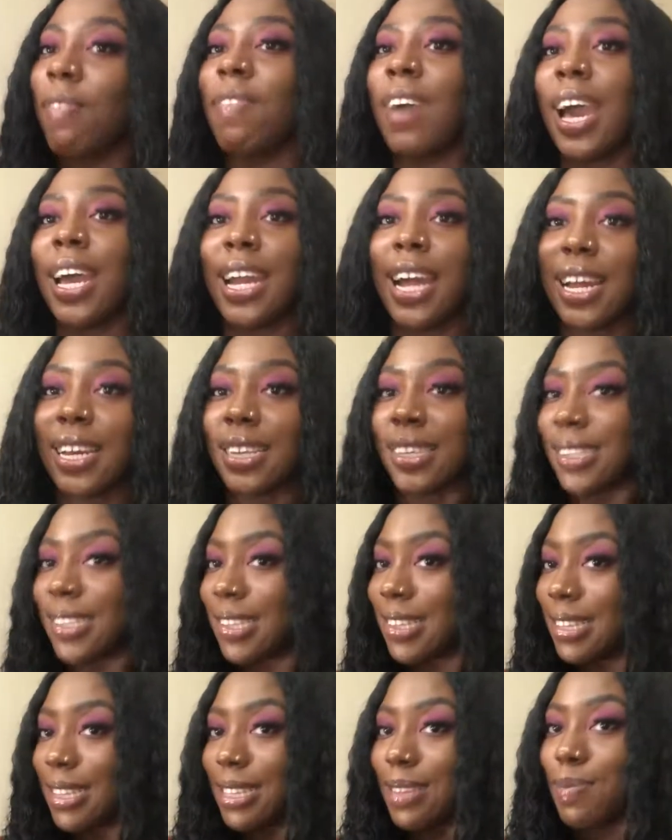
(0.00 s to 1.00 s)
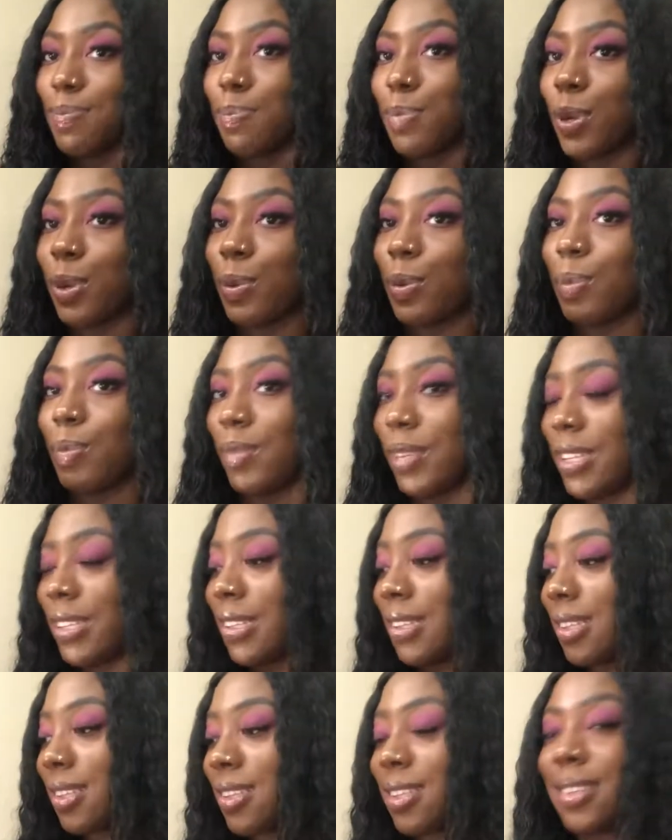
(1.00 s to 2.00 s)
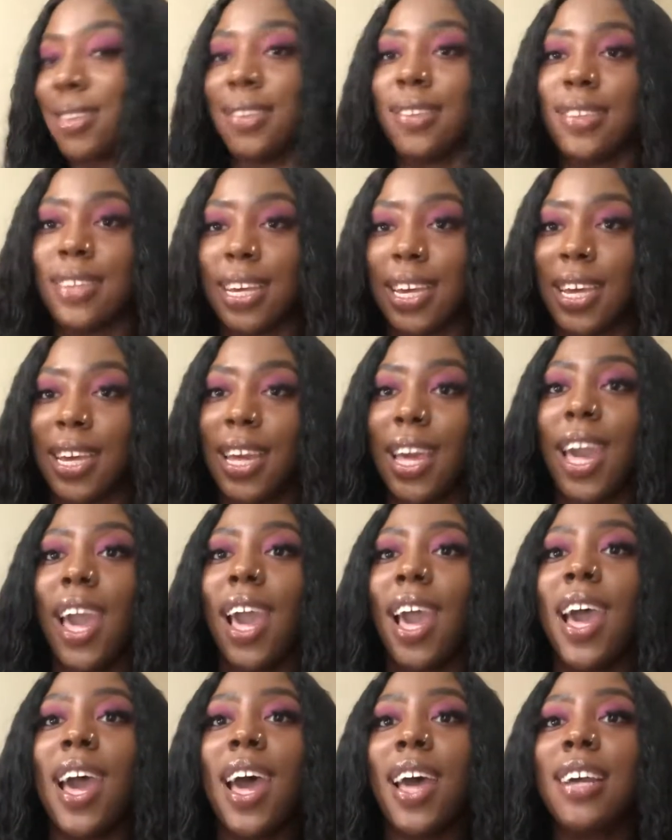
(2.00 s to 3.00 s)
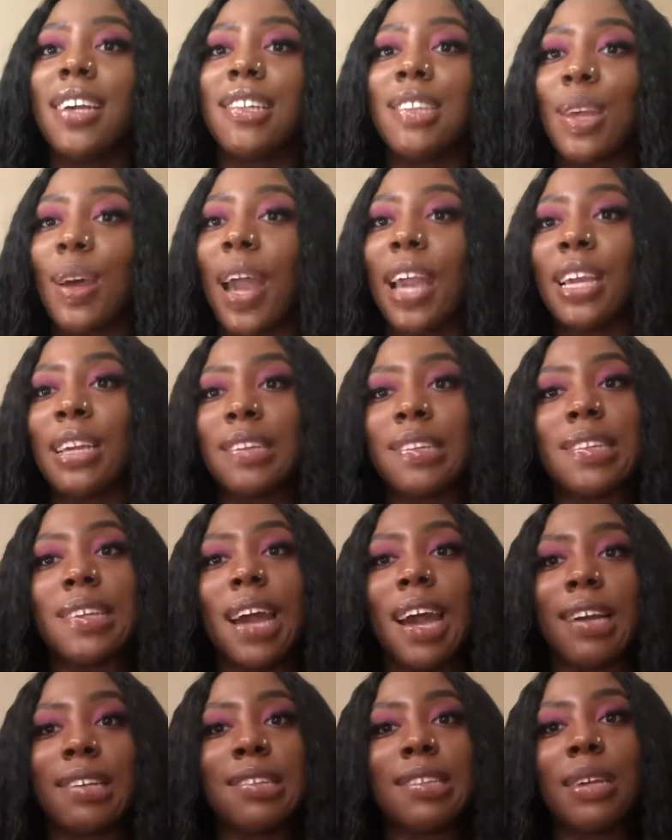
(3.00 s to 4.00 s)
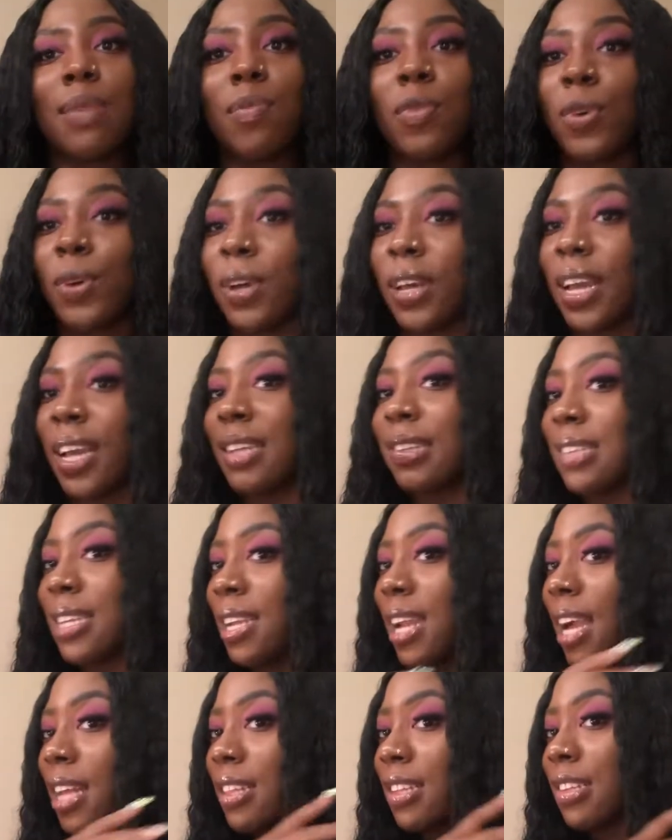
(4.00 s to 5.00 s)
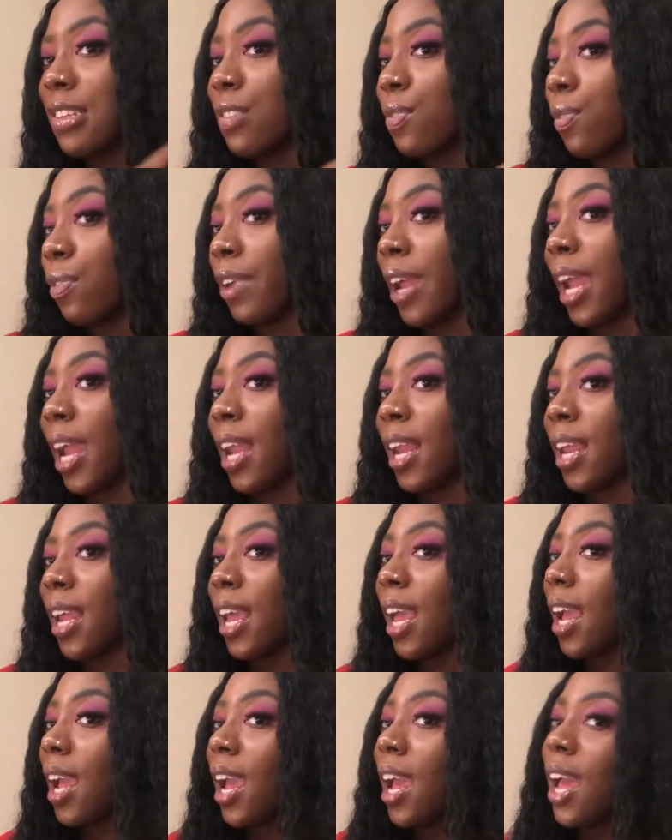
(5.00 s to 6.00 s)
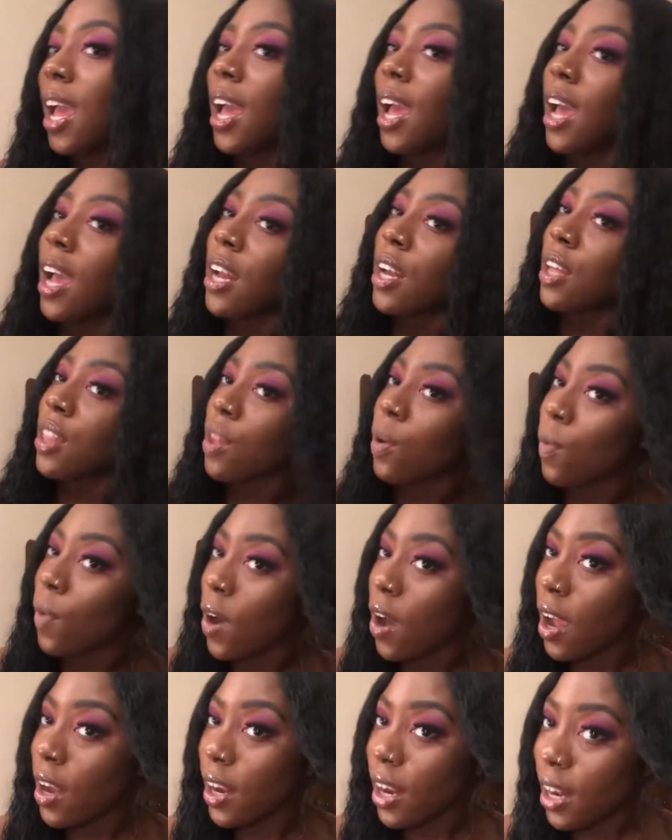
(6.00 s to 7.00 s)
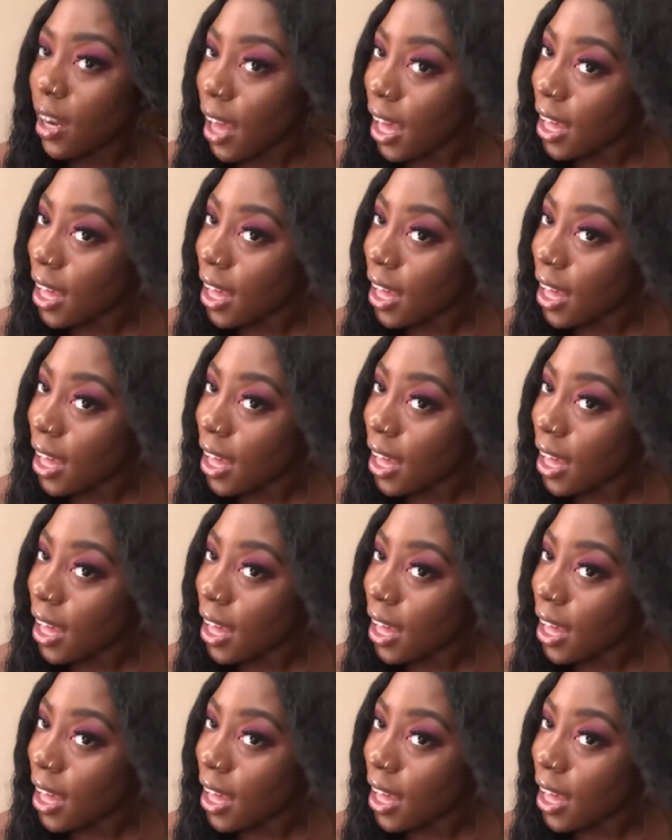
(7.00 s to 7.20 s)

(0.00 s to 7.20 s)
$5. Boom, this is it. So I use Aussie Moist, and I just ran it under the water